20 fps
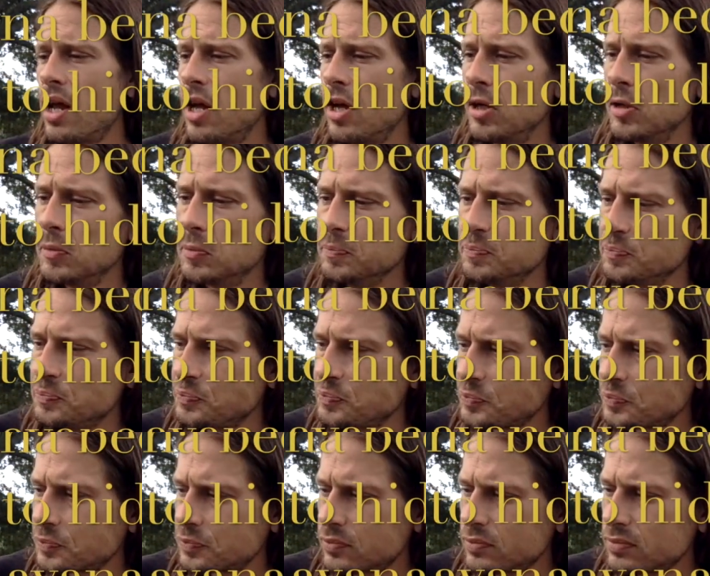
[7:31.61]
Um,
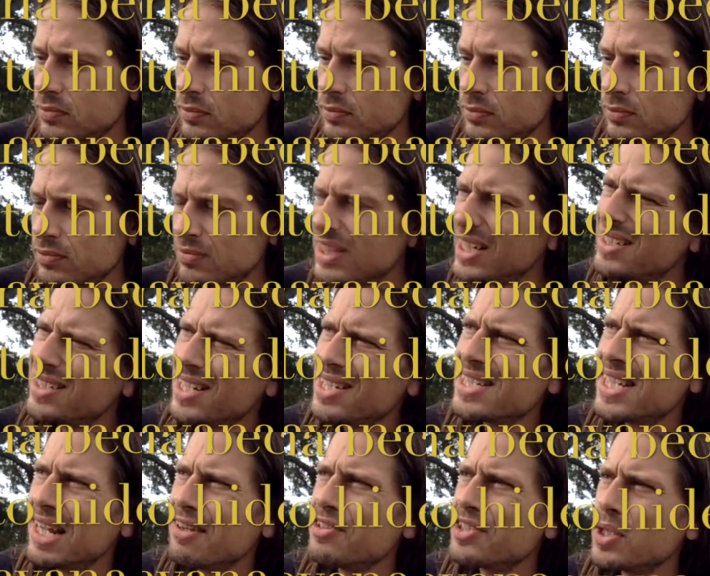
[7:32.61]
it
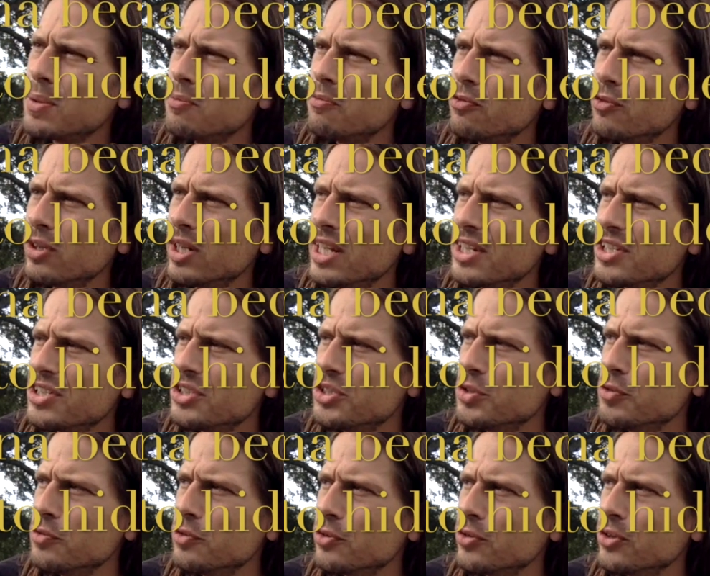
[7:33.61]
does have some relation
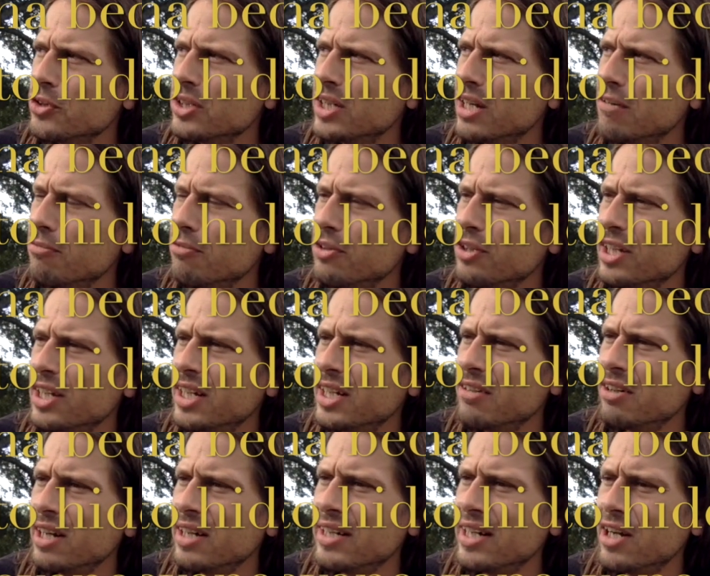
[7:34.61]
to Varuna, I'm
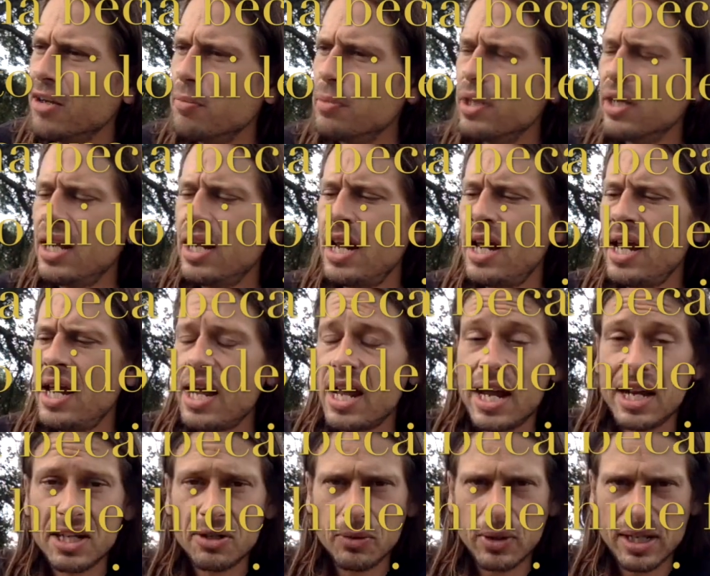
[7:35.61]
forgetting right now, but
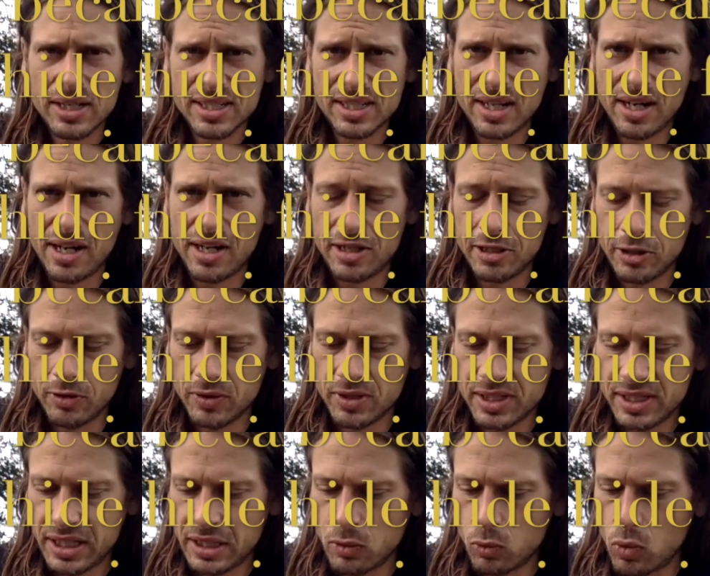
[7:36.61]
anyways, uh, you
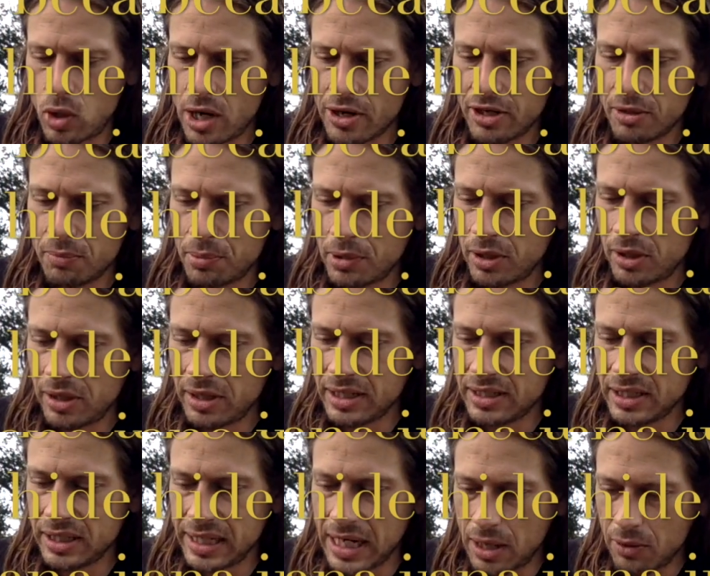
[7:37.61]
would see a water bird,
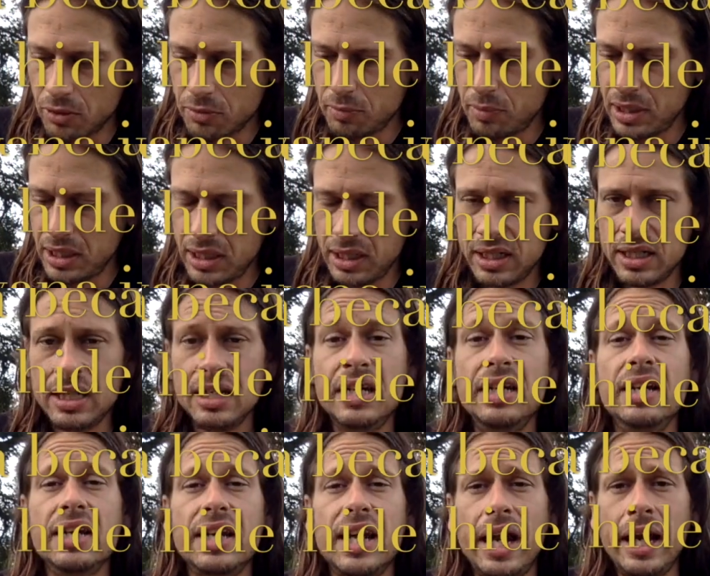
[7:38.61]
and then that would be
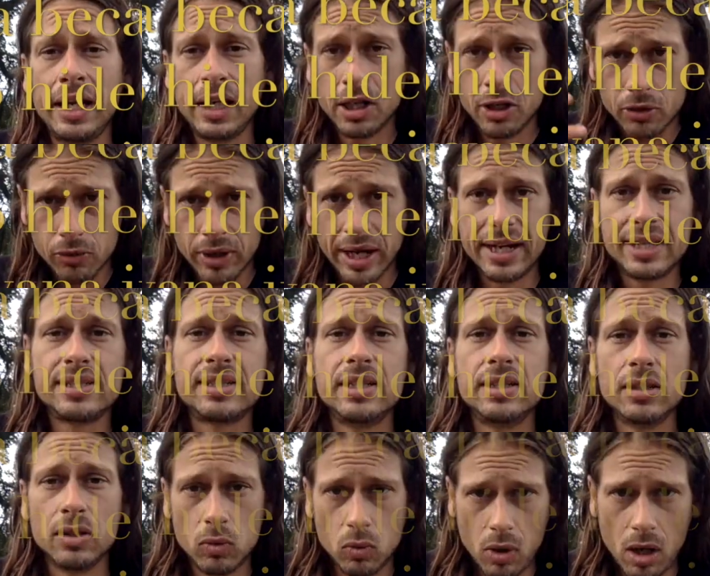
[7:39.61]
indicating grace
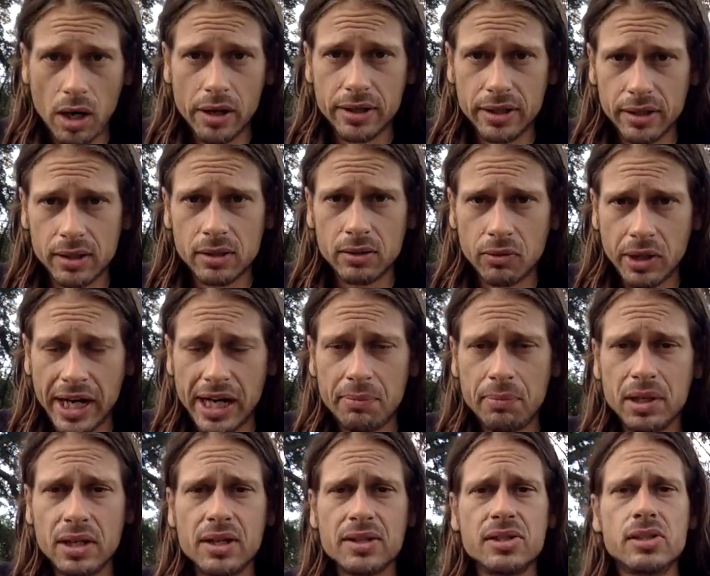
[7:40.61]
in the water, right?
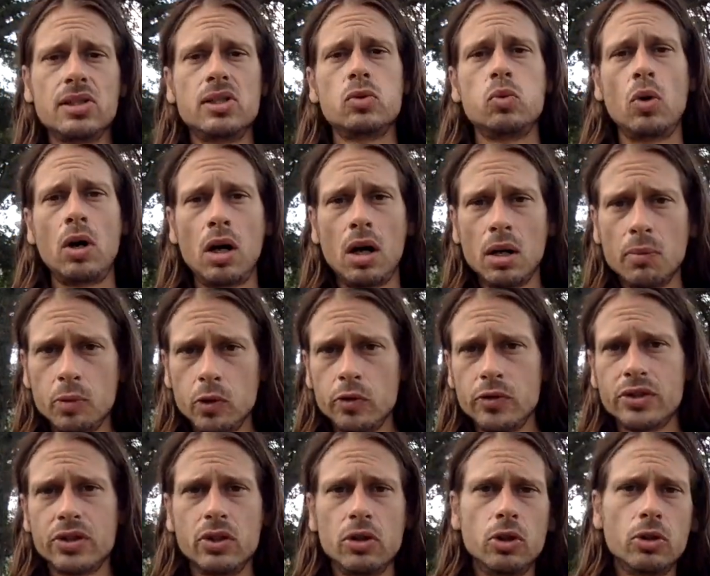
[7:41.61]
Because a swan
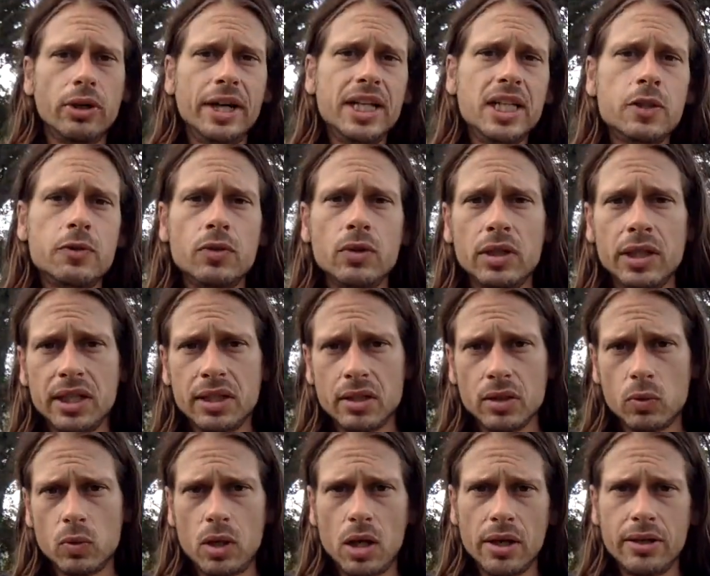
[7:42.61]
moves so gracefully in
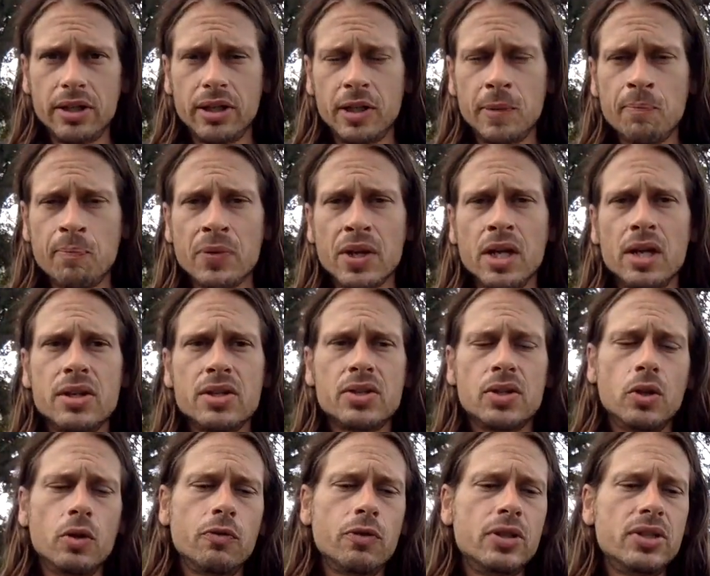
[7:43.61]
the water.
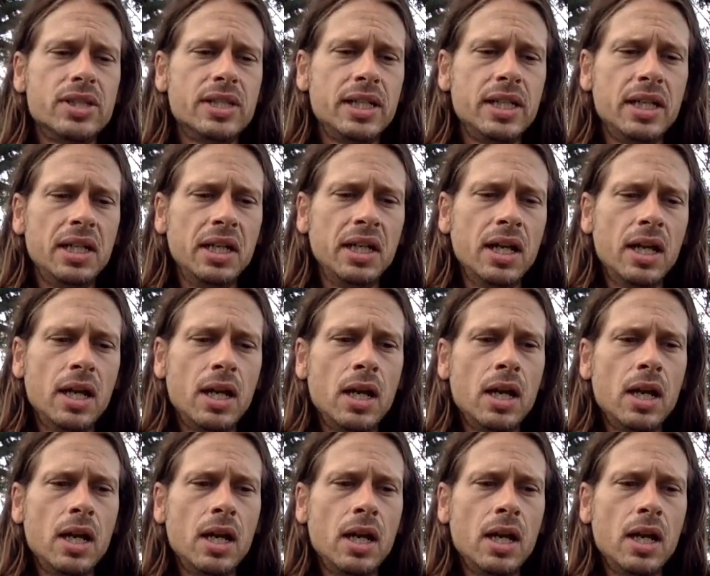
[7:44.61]
So if you see